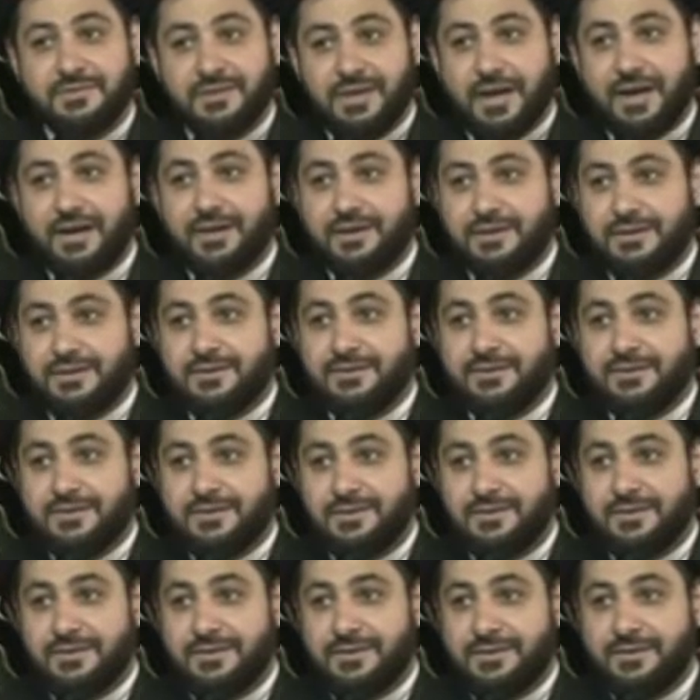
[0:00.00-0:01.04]
Yeah.
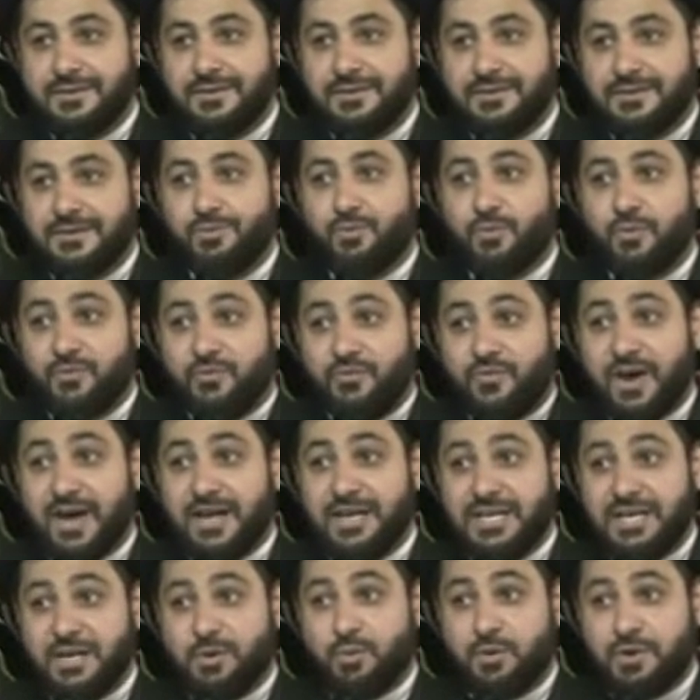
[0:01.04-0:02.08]
We're
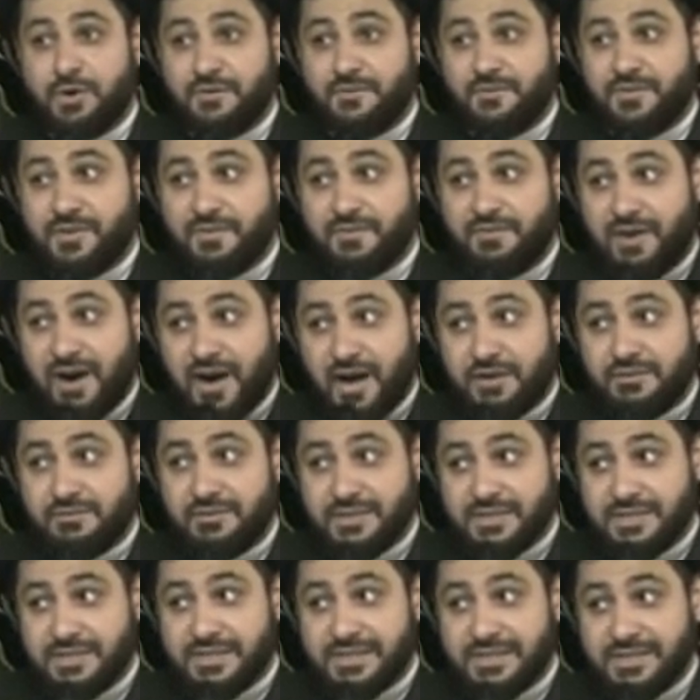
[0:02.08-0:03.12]
finding one of the
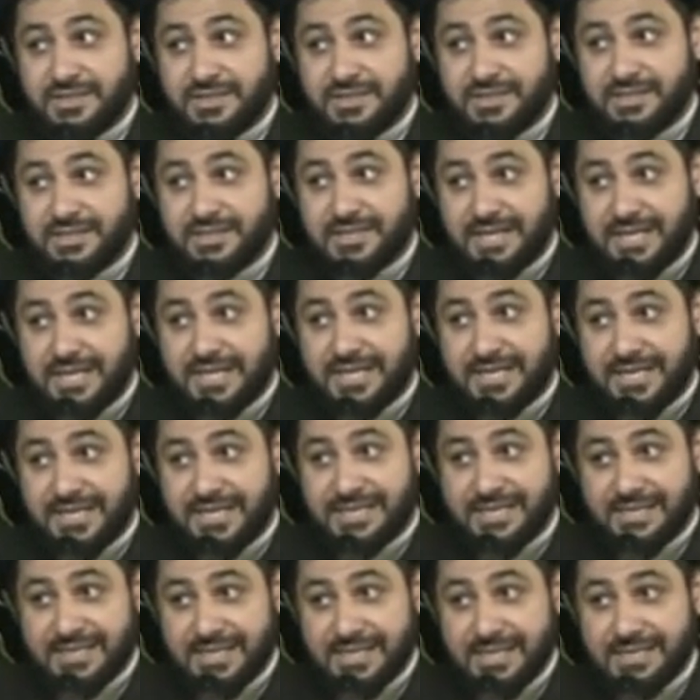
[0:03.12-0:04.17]
viruses and
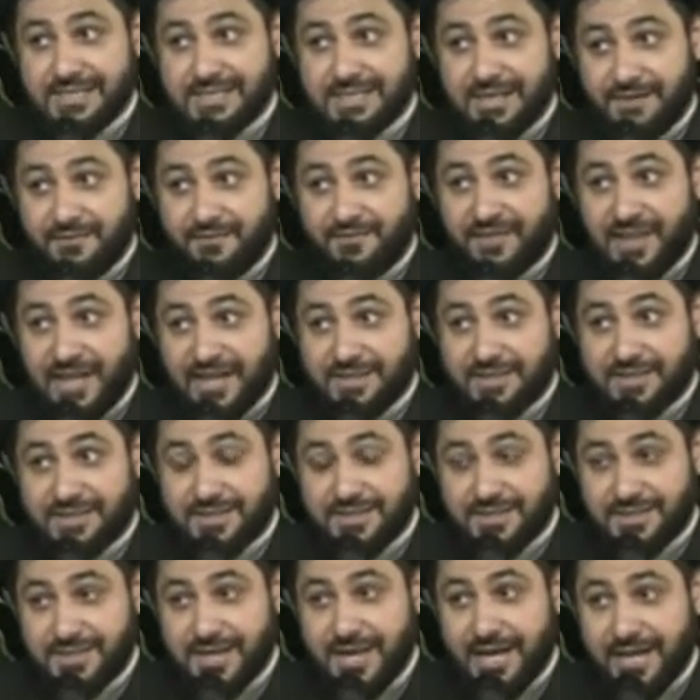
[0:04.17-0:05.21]
sicknesses of that
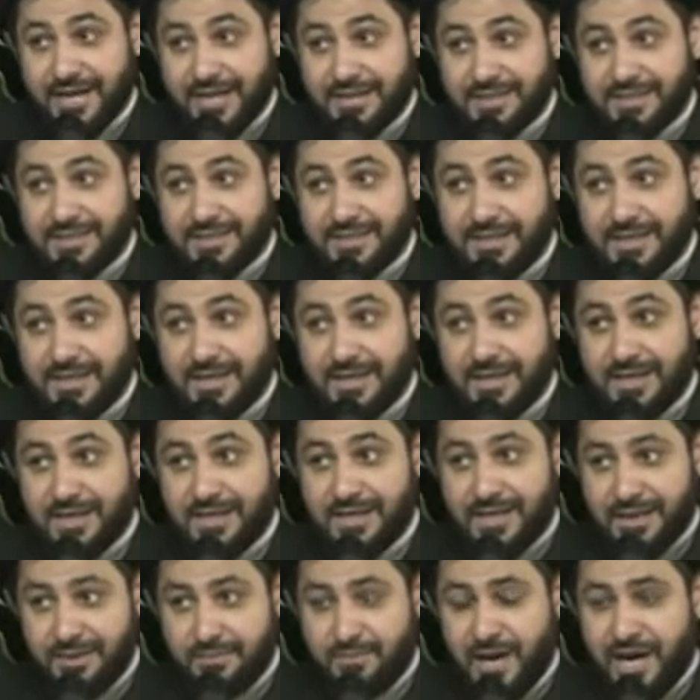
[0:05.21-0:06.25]
society.
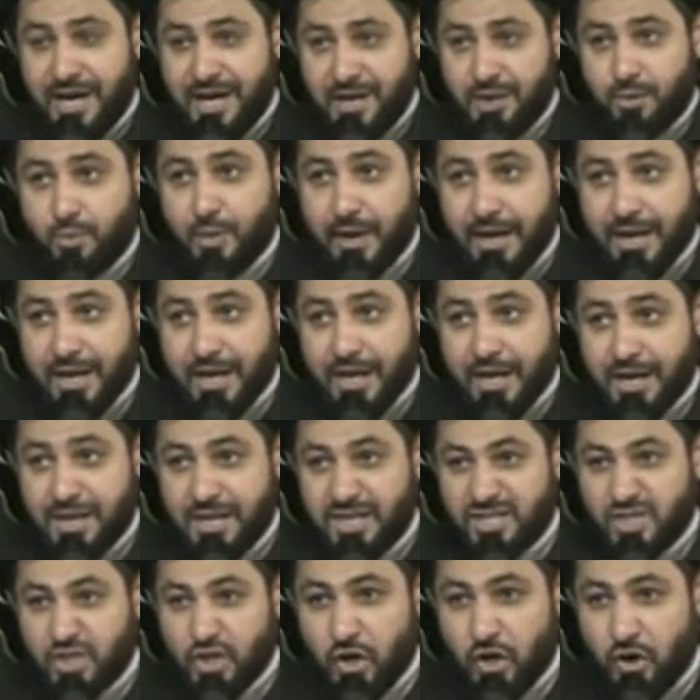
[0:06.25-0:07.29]
And by the way,
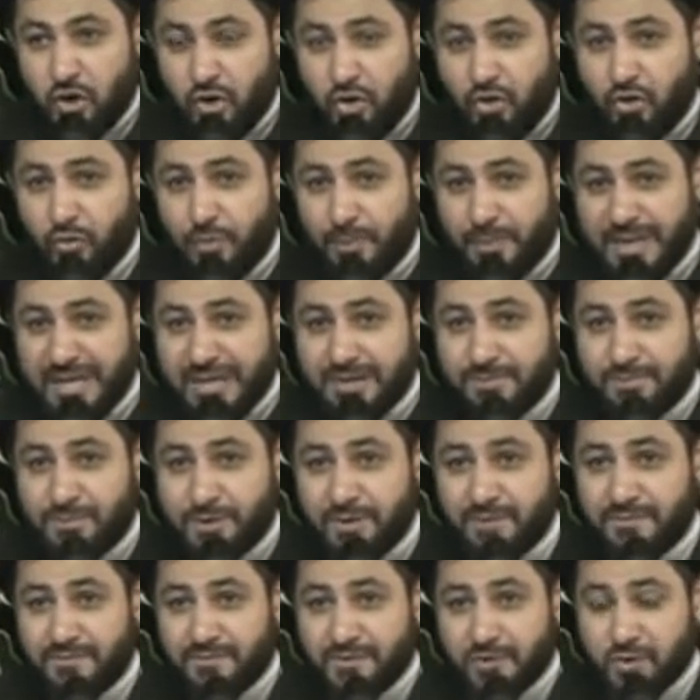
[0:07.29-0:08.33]
the old
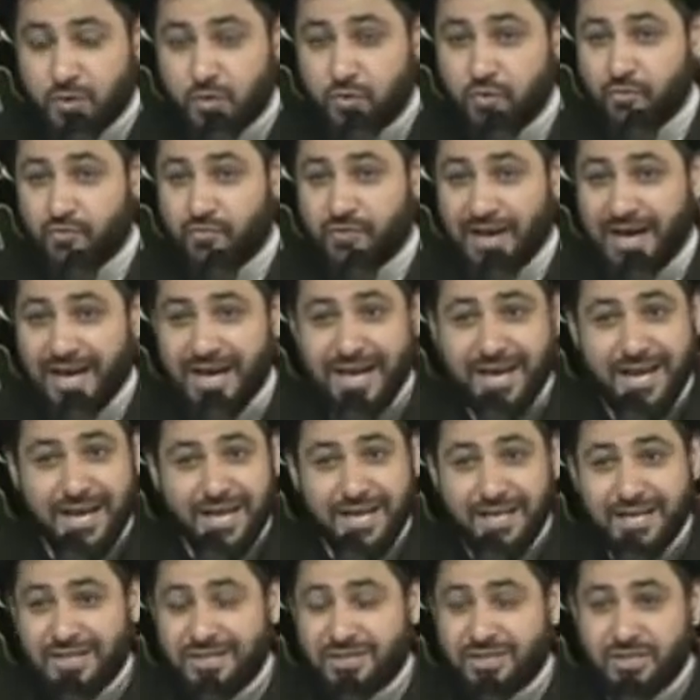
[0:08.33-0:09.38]
people of Kufa
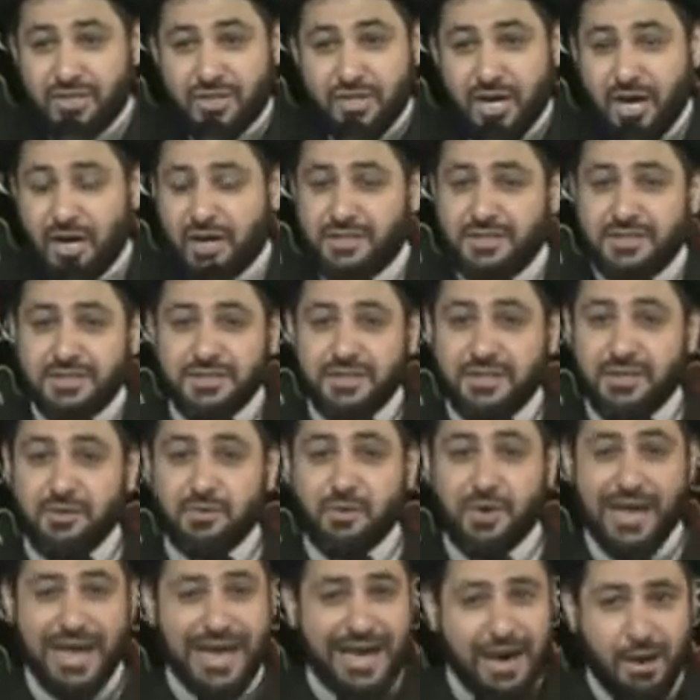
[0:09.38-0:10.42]
they're not, you
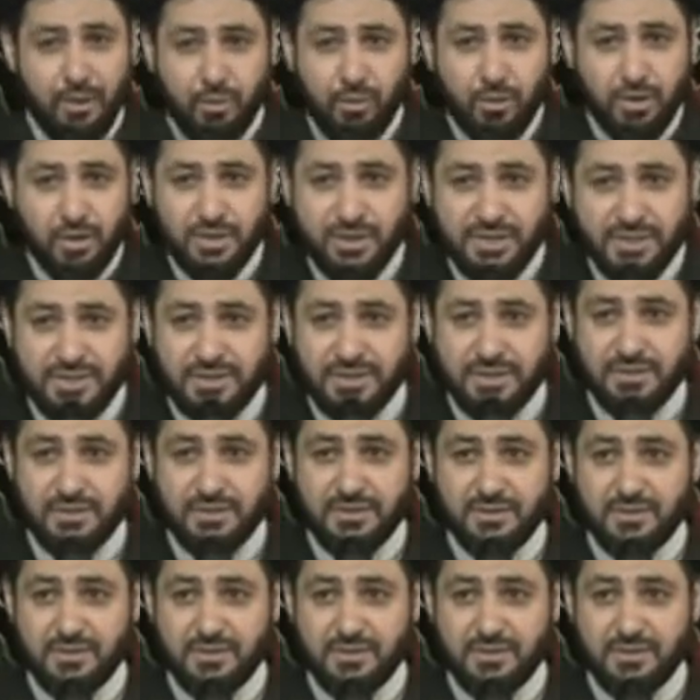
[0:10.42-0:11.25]
know, cowards.